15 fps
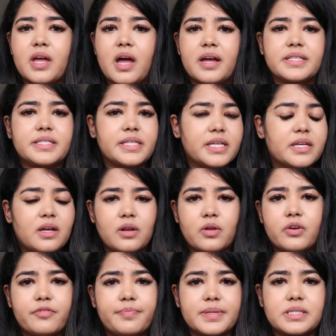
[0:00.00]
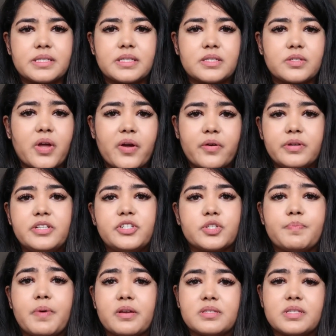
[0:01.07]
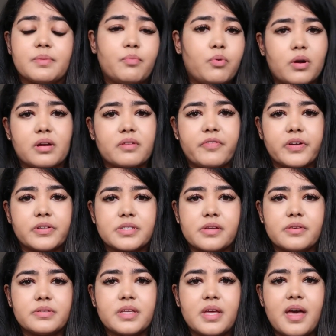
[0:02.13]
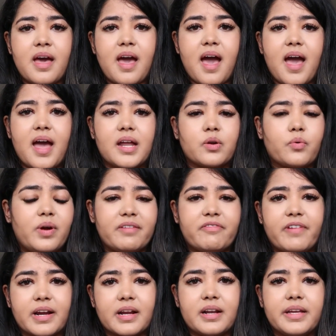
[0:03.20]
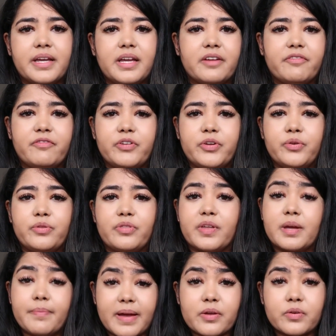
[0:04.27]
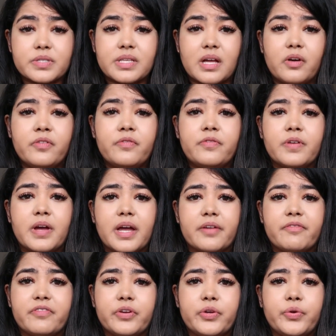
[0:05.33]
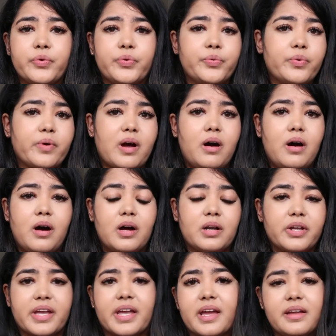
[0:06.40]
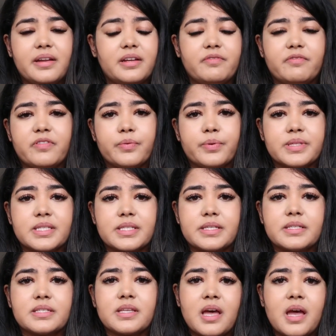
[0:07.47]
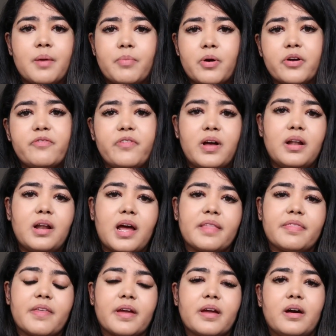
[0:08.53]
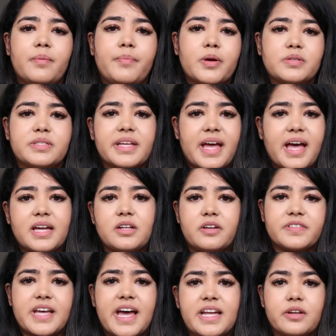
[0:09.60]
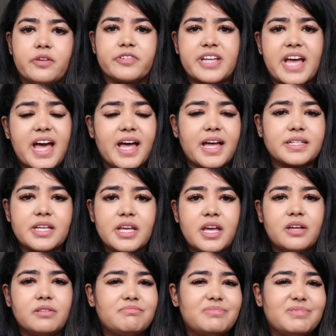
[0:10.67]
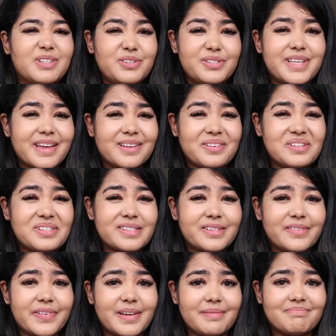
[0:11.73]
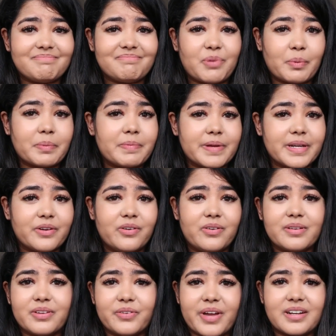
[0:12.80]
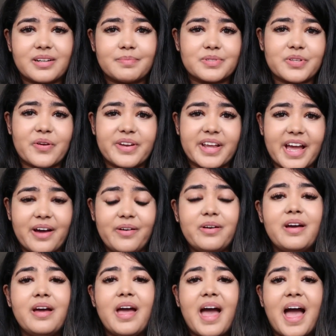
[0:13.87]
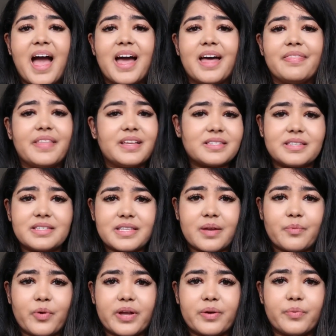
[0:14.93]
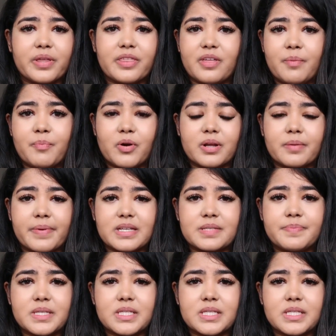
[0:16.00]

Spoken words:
I see a lot of businesses only just posting product photos. And quite frankly, if you think about yourself, if you are looking at an influencer's profile and they are posting ad after ad after ad, do you take notice of it? Probably not. You end up zoning out. And that's the same way with a product-based